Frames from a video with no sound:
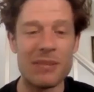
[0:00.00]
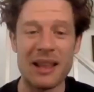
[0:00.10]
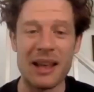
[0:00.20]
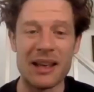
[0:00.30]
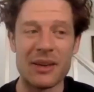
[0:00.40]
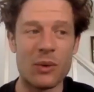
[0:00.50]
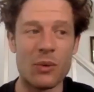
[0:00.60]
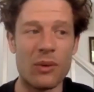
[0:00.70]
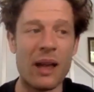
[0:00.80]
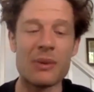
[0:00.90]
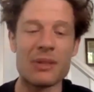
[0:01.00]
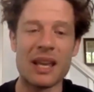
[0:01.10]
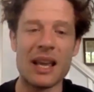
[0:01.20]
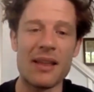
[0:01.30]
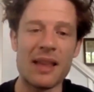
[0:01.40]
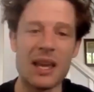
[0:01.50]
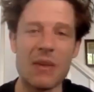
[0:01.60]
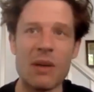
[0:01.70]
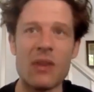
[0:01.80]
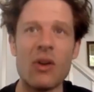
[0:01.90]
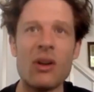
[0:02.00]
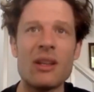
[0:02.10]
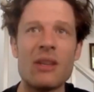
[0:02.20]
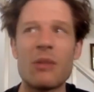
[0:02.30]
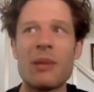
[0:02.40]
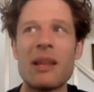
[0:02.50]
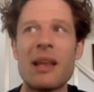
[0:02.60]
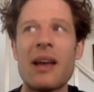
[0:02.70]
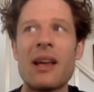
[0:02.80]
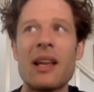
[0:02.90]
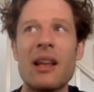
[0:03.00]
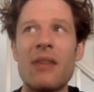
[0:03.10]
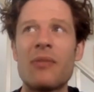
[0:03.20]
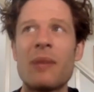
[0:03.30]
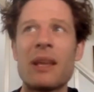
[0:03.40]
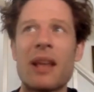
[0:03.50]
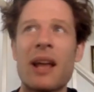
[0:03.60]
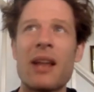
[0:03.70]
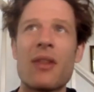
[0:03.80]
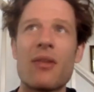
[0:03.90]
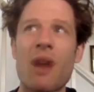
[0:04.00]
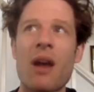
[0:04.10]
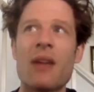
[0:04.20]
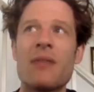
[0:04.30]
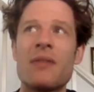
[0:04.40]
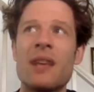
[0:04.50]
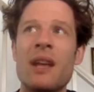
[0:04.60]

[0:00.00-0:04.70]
there, and that was the thing. Not only did he want to be there, he loved being there, he thrived.